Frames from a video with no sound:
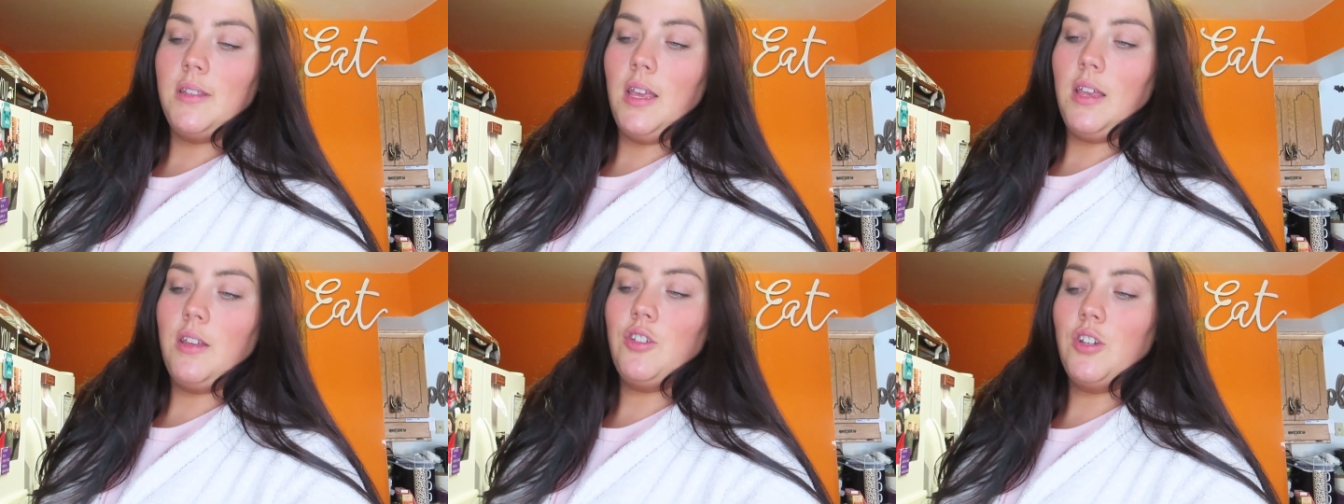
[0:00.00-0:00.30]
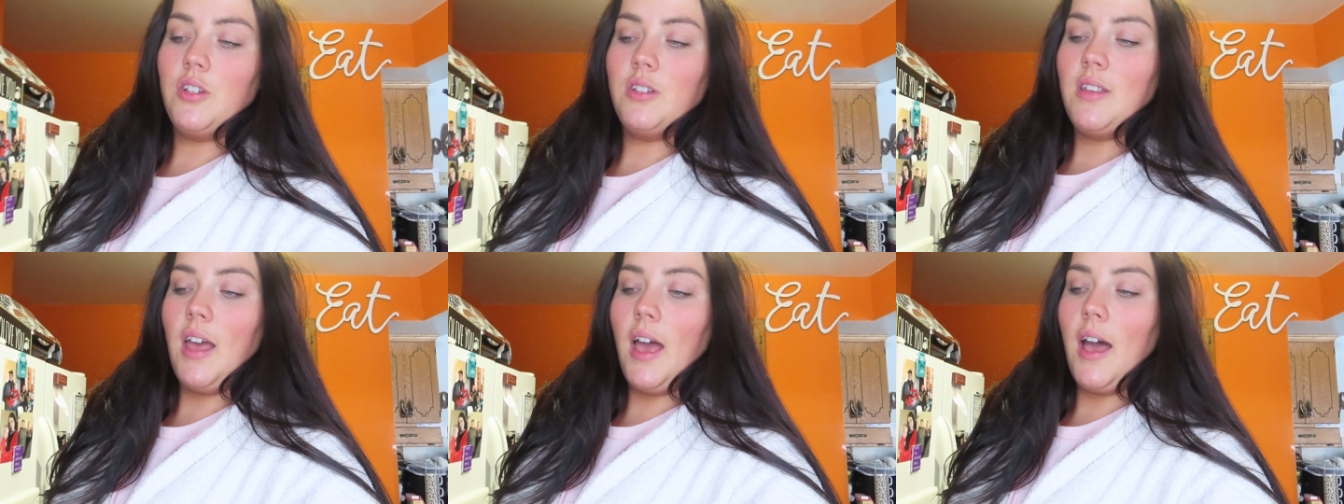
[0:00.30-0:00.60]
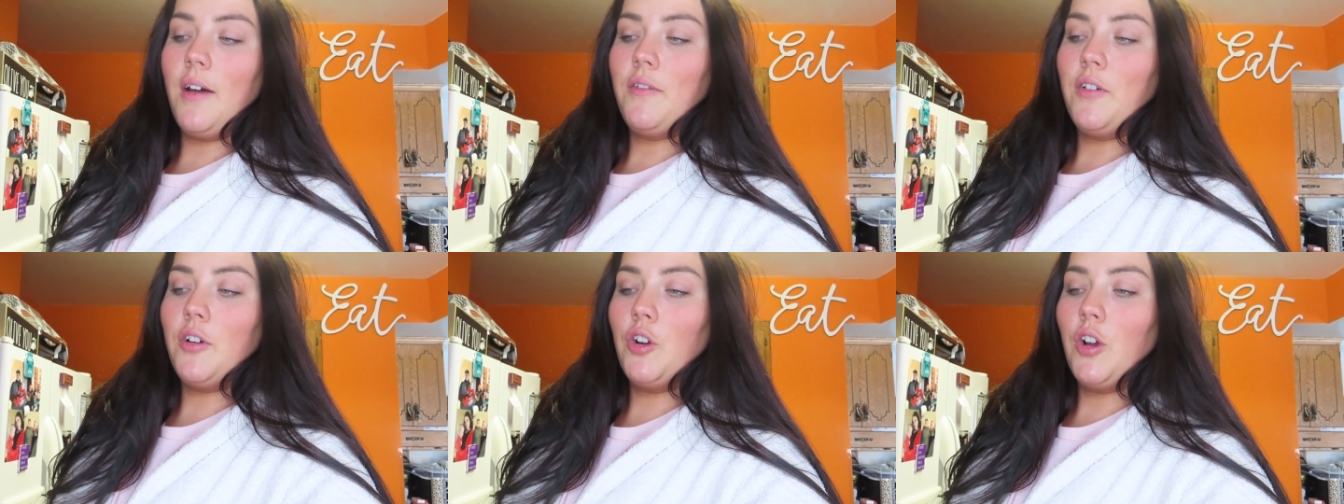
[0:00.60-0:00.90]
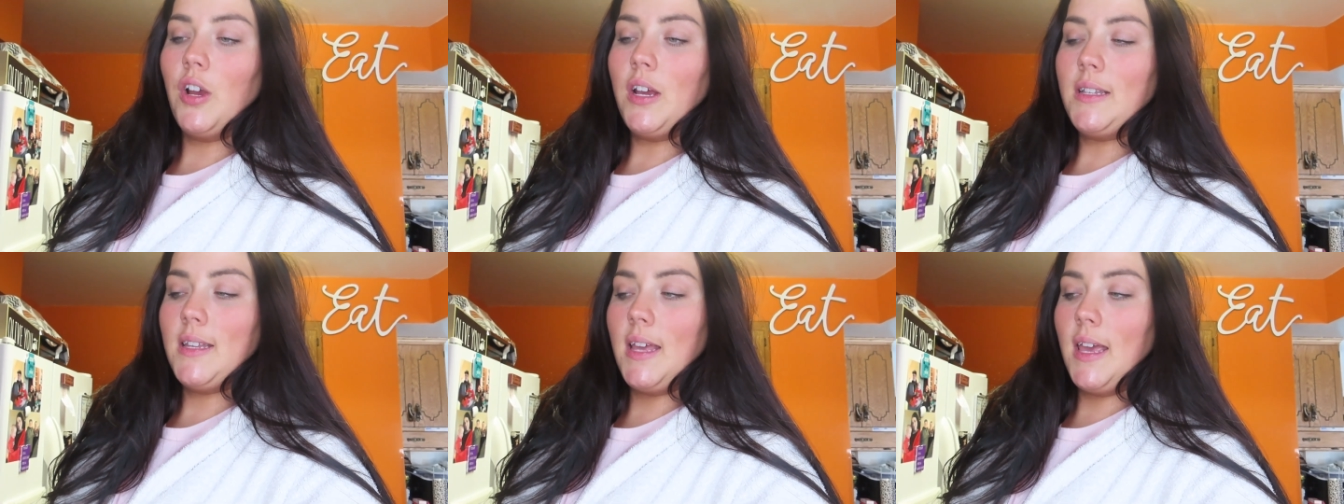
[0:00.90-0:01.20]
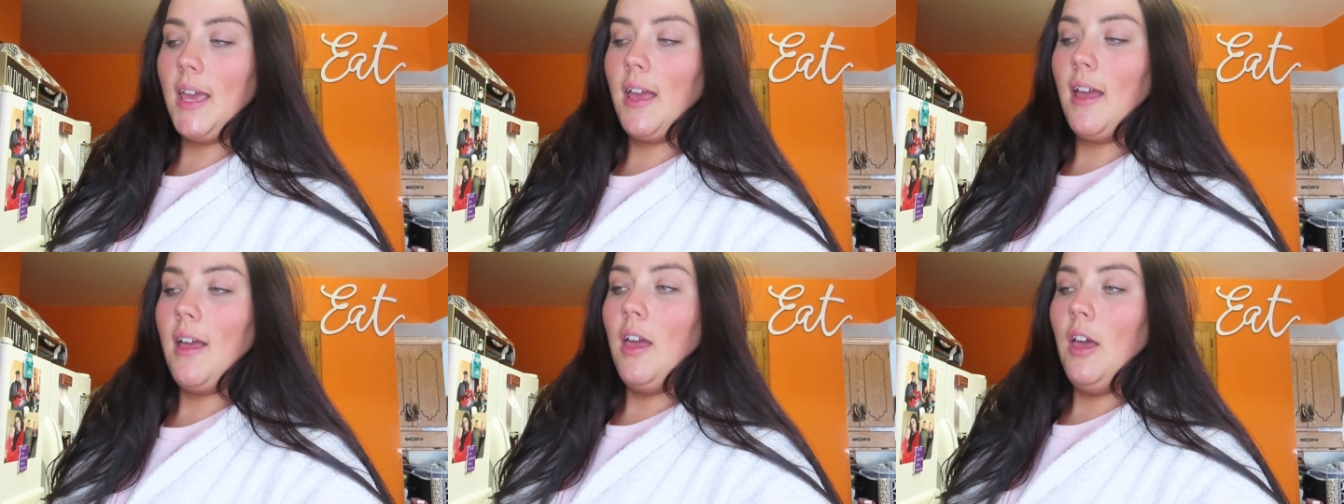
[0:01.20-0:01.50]
and just have a great
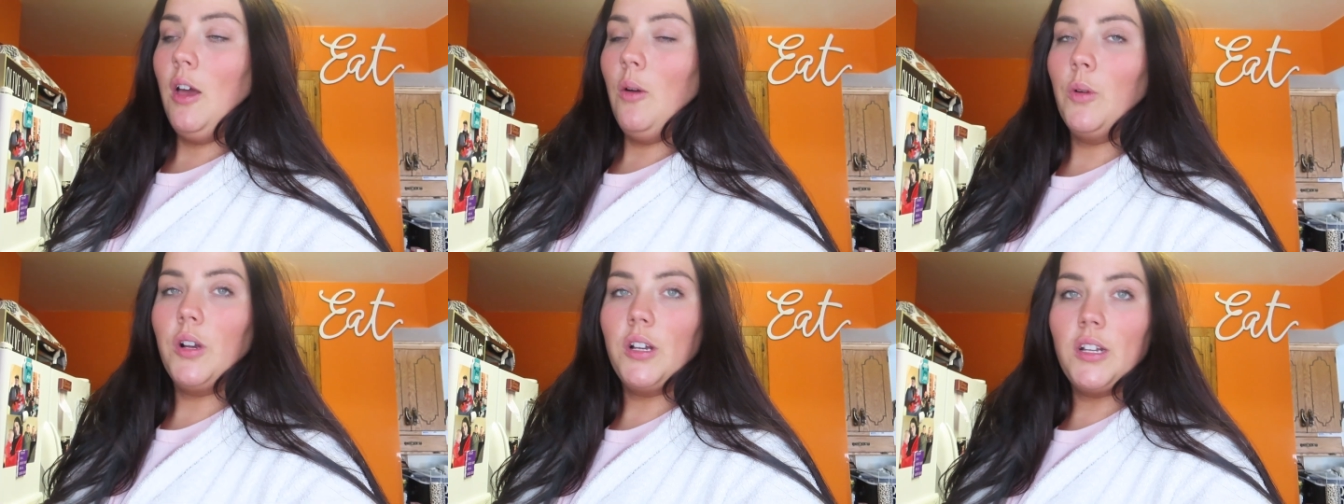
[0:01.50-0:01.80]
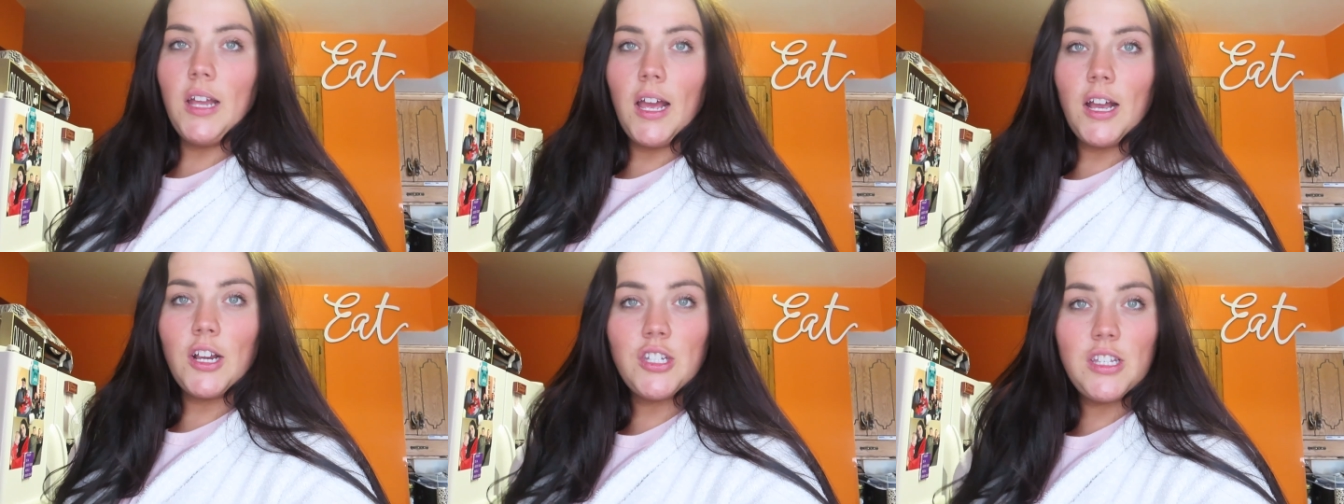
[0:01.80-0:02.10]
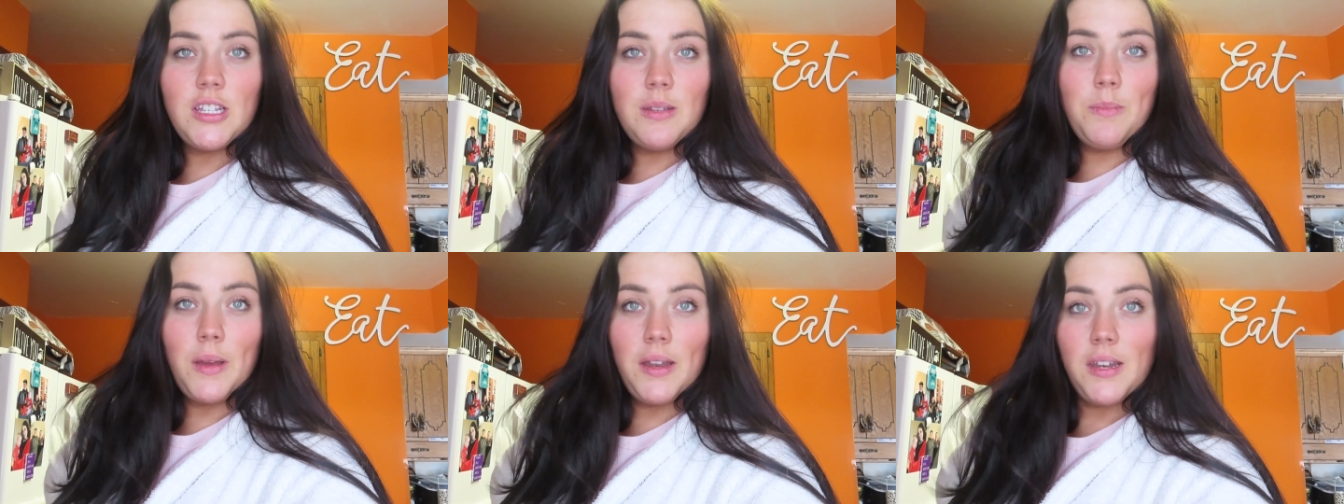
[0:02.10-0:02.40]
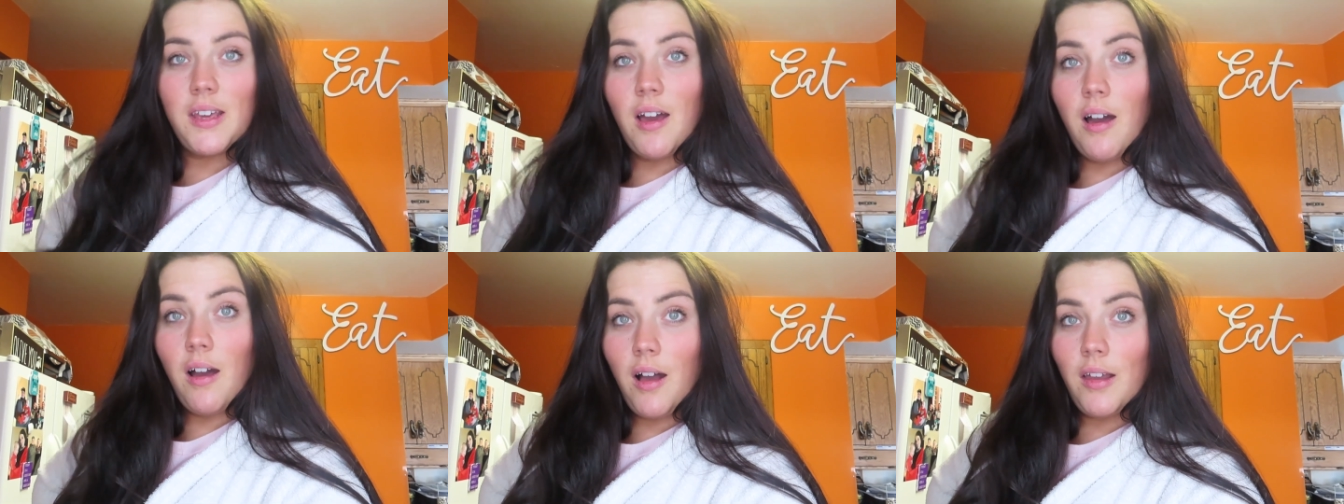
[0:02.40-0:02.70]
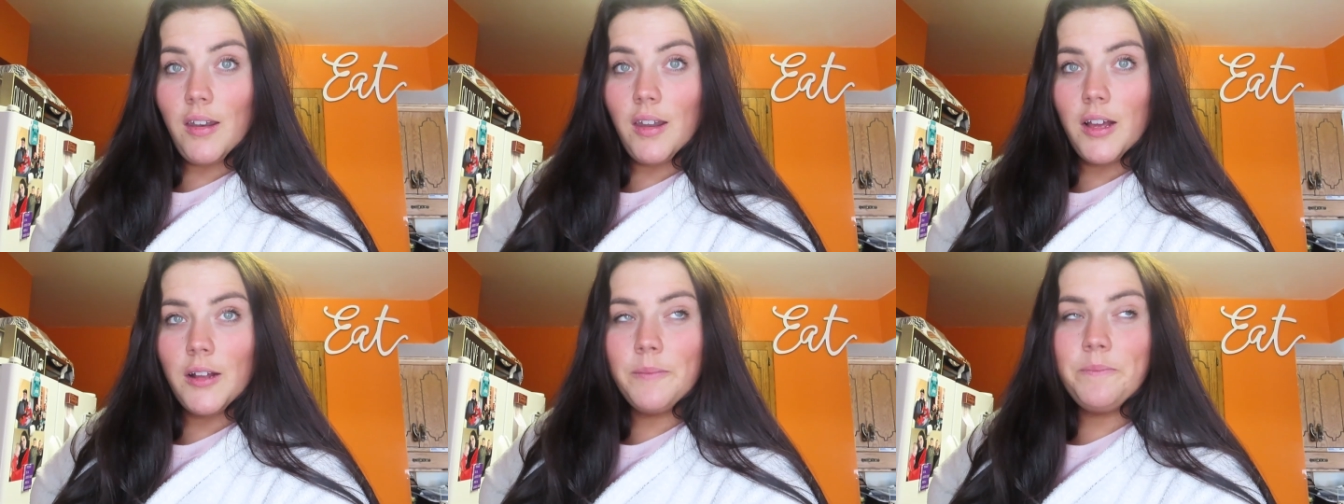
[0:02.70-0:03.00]
day. We're gonna actually eat
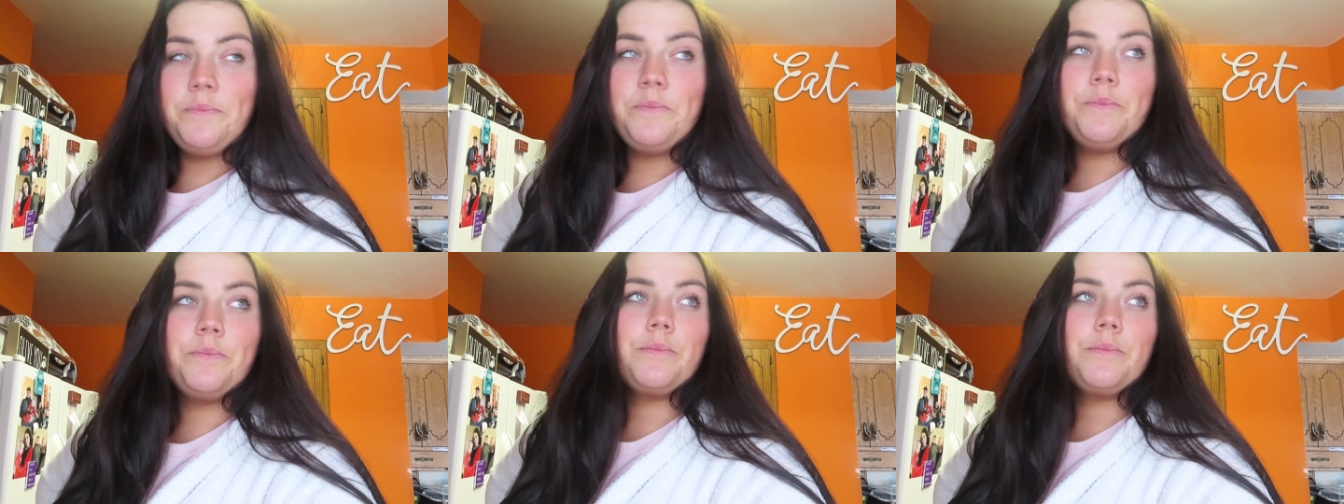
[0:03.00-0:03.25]
Benihana